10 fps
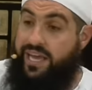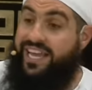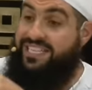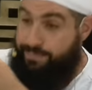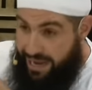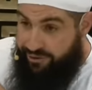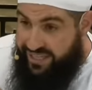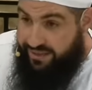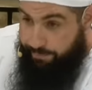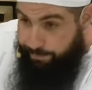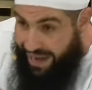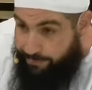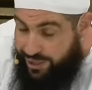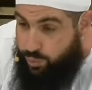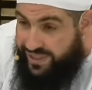he's married,
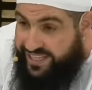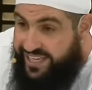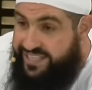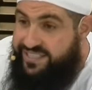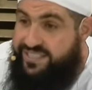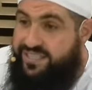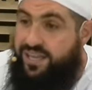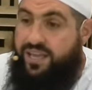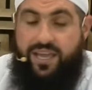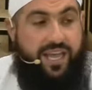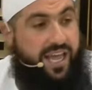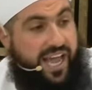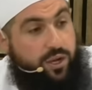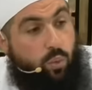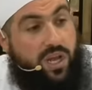married with kids,
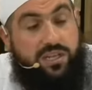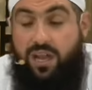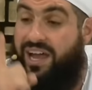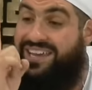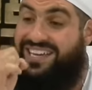and wallahi,